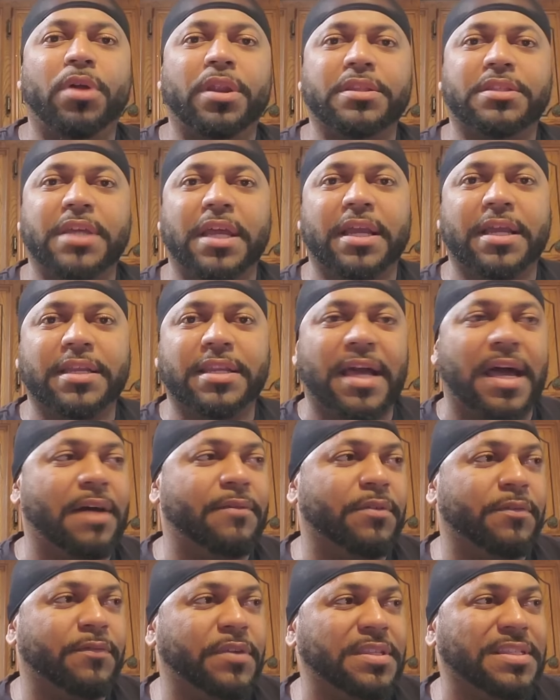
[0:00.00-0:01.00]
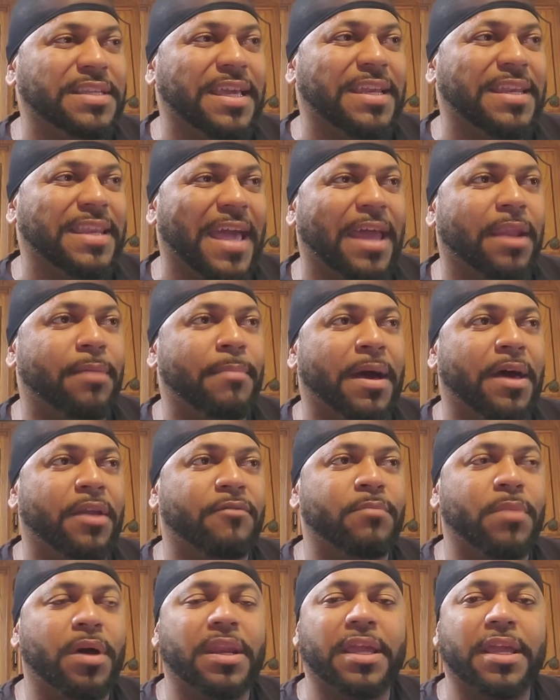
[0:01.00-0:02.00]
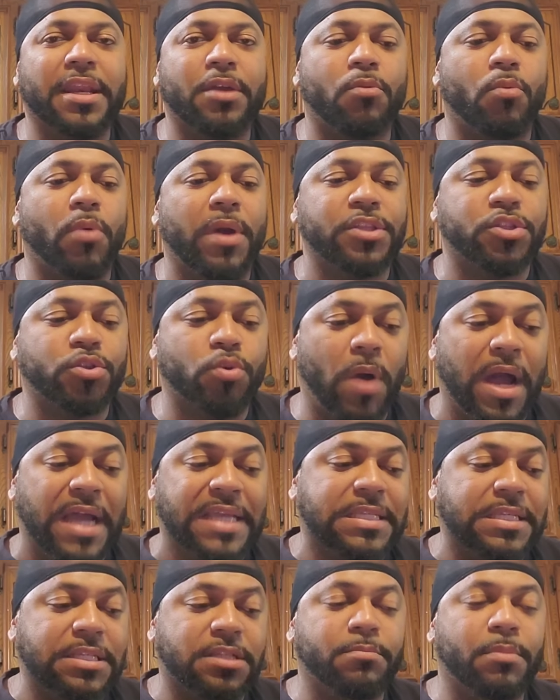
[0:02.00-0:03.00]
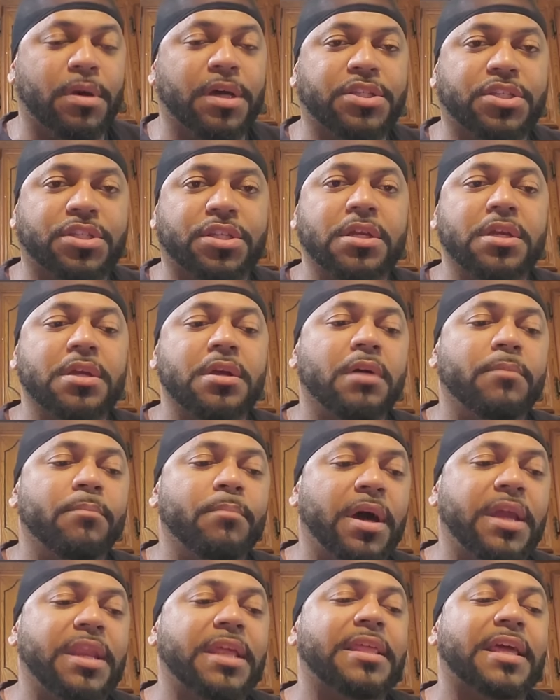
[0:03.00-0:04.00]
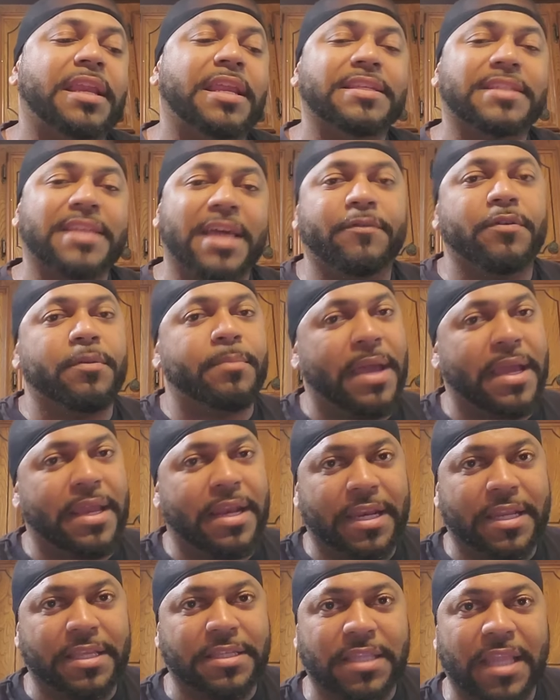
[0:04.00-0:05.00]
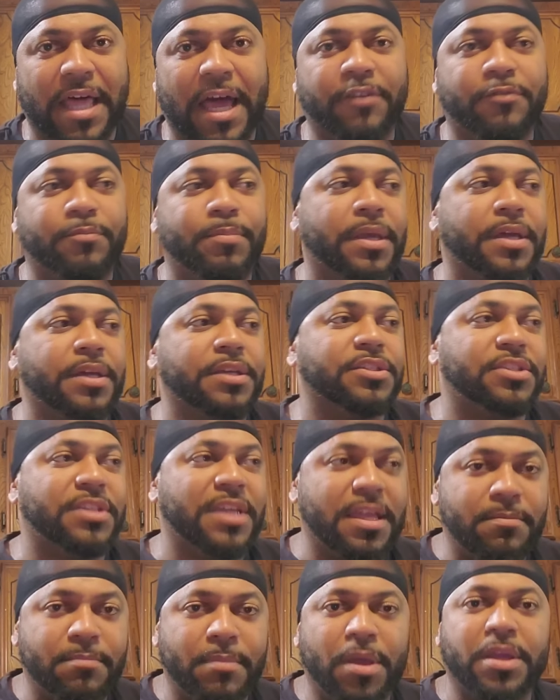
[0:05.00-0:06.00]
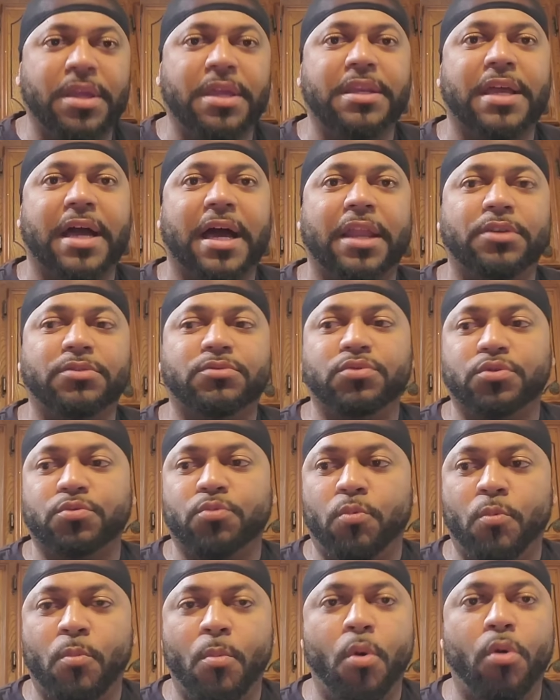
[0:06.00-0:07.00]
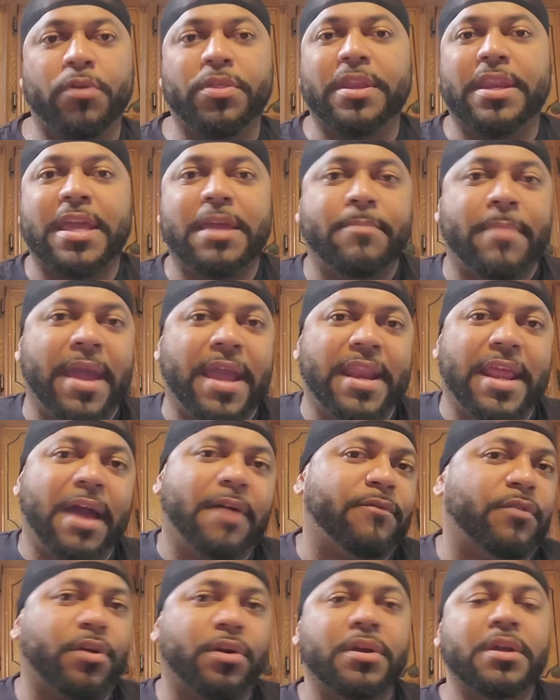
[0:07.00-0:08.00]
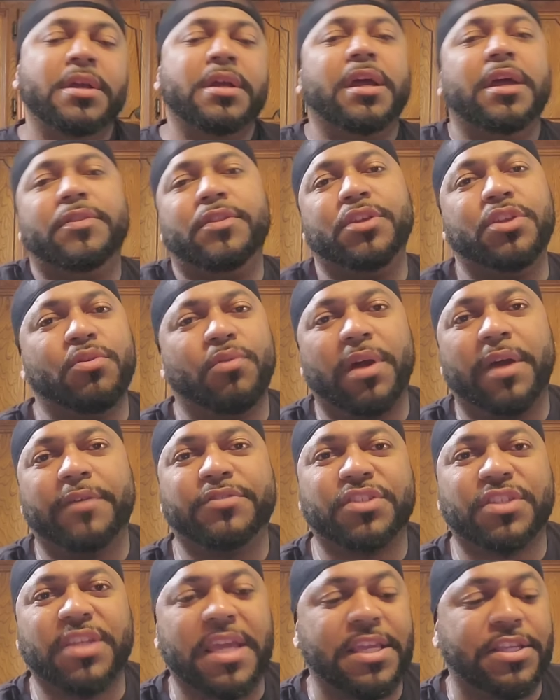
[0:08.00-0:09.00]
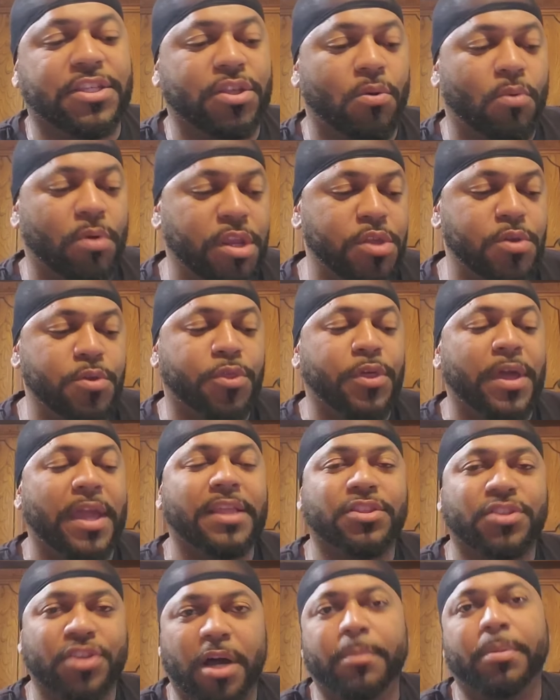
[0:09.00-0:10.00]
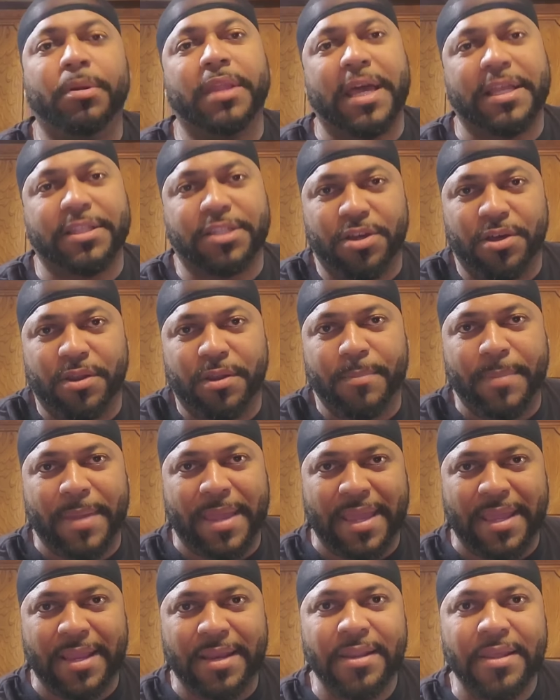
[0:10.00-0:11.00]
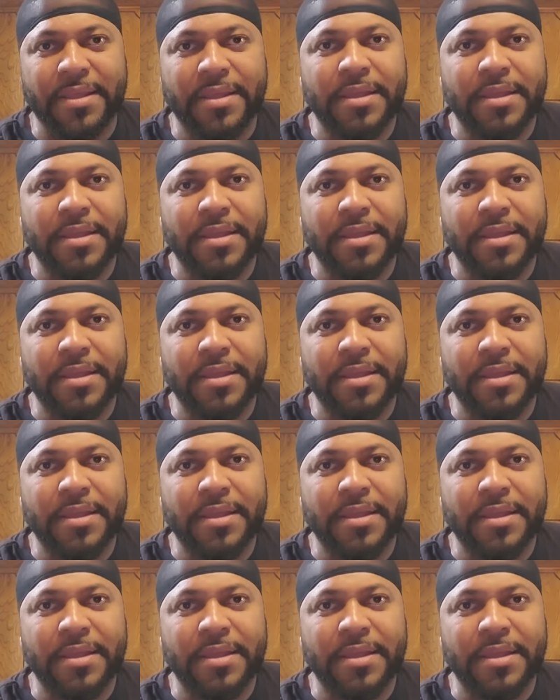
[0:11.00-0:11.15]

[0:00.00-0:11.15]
want to take a dive if he's getting that amount of money anyway, twice as much money that he's ever made in his life, because $10 million was more than he made ever in the UFC. So what do you think double that's going to be?